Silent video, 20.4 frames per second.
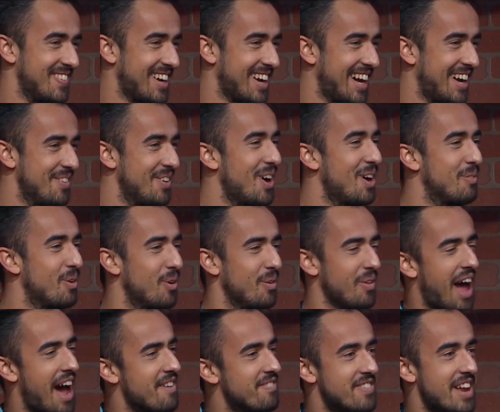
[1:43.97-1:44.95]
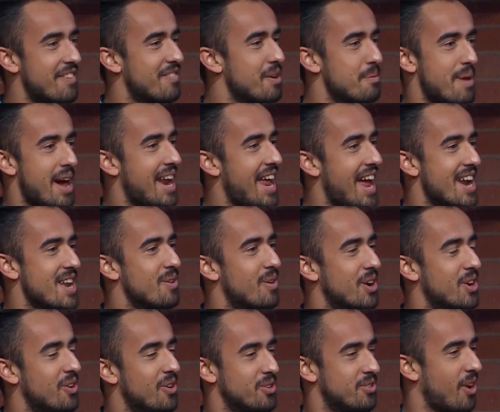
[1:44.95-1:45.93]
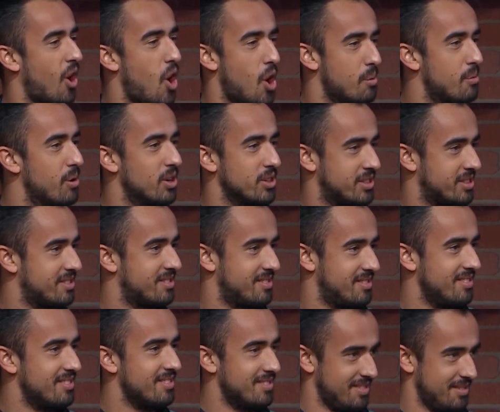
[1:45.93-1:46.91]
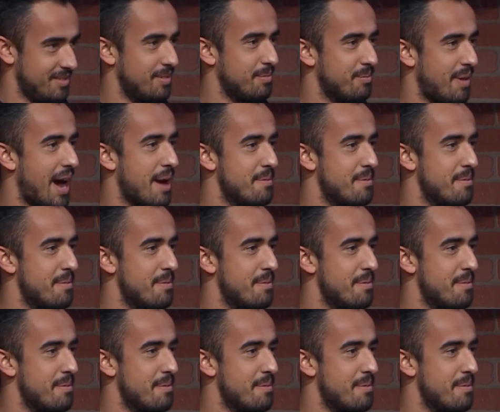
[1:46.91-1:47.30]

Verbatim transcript: Oh my God. No, I've never met anyone who is almost really?